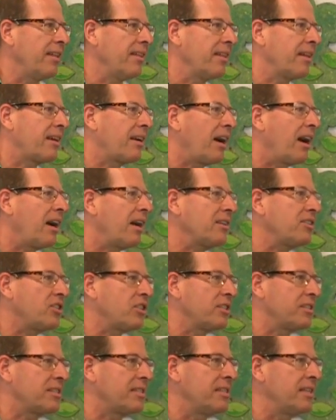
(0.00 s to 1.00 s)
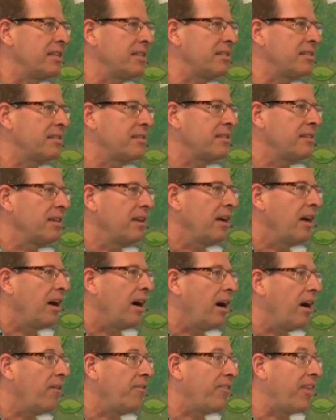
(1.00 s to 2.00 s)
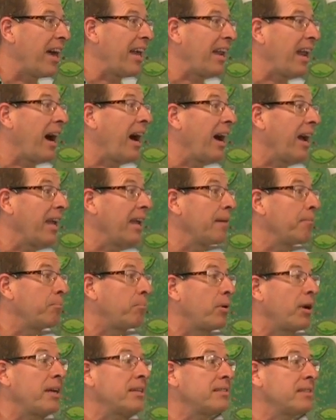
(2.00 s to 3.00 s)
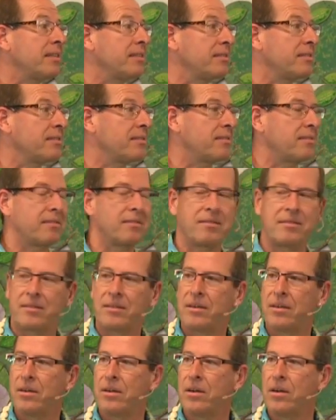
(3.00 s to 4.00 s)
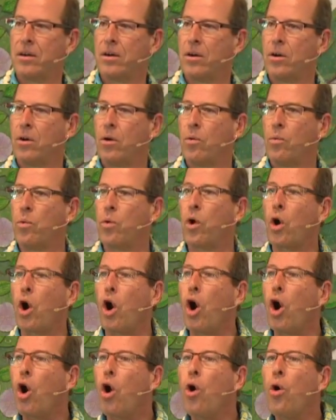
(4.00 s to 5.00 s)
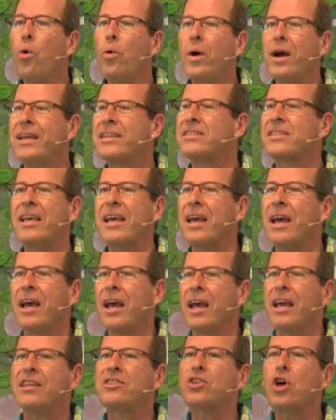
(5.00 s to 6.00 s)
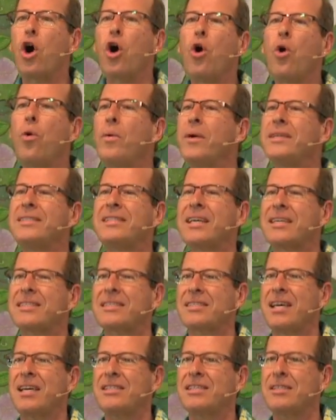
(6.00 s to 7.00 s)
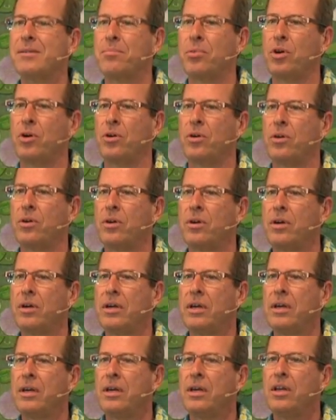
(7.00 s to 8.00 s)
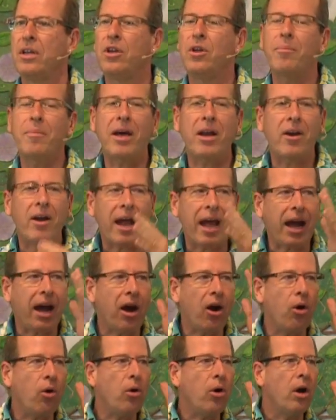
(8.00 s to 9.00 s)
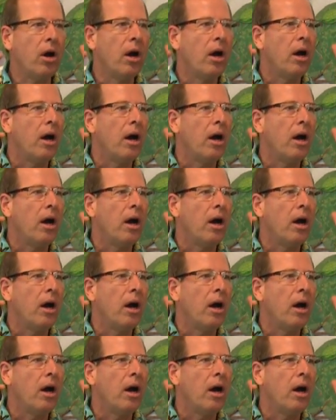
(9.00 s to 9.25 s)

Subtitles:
in the consciousness of that I am presence. It's always accessible. No matter how